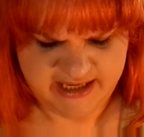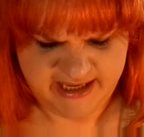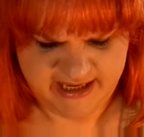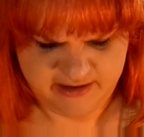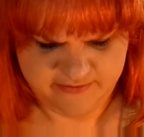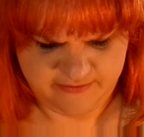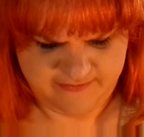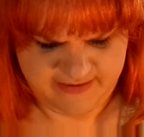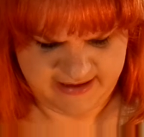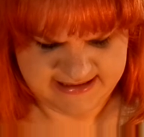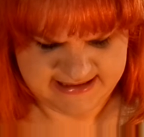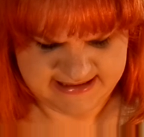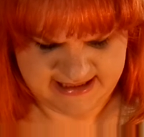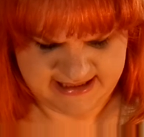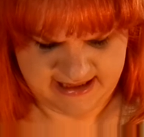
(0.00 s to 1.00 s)
Kind of a
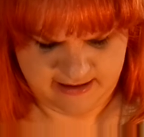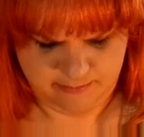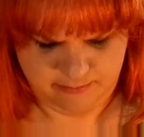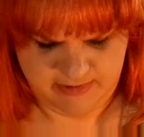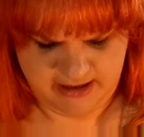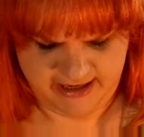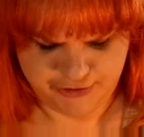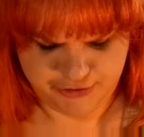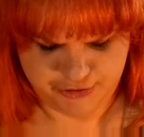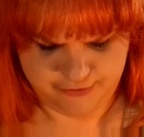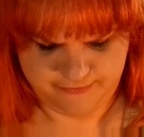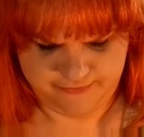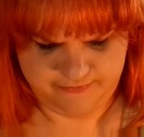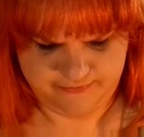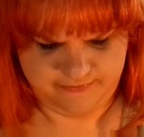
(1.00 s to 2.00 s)
fantasy
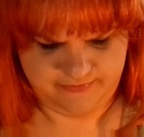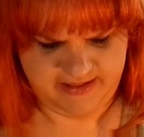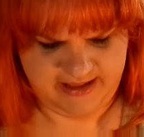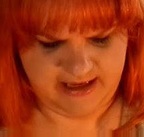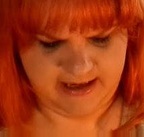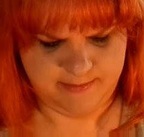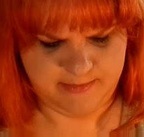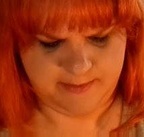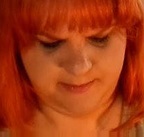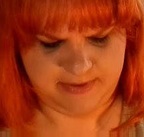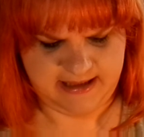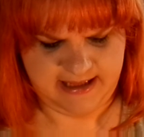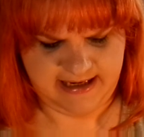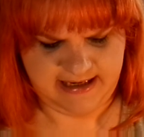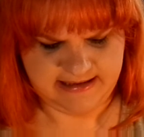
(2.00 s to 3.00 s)
nature themed
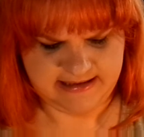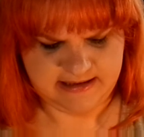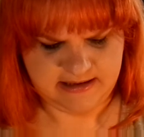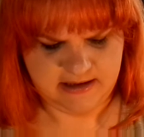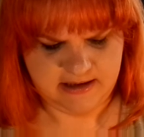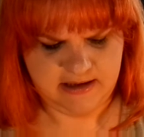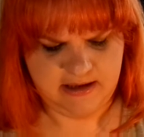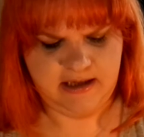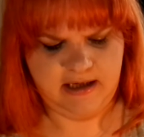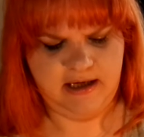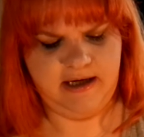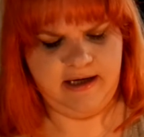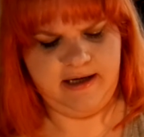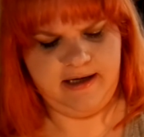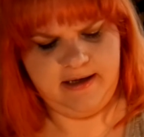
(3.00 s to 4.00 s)
plate.
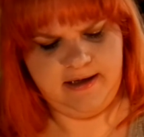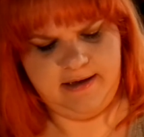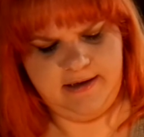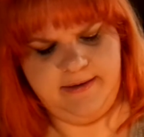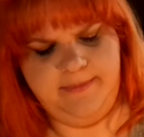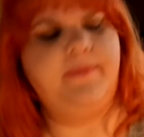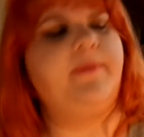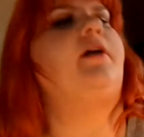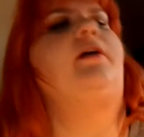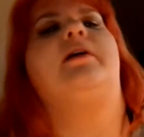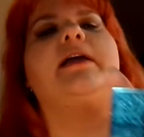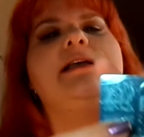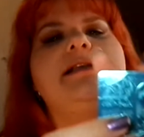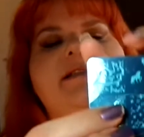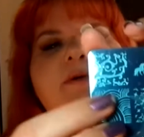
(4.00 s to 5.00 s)

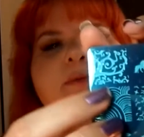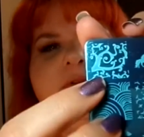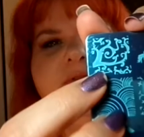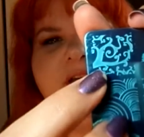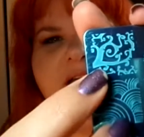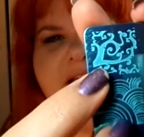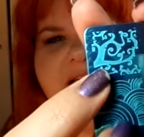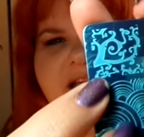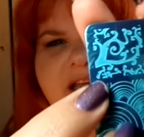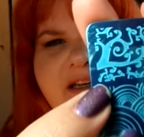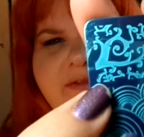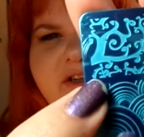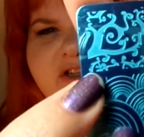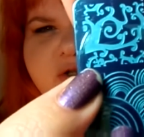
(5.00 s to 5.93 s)
Alright, so we've got kind of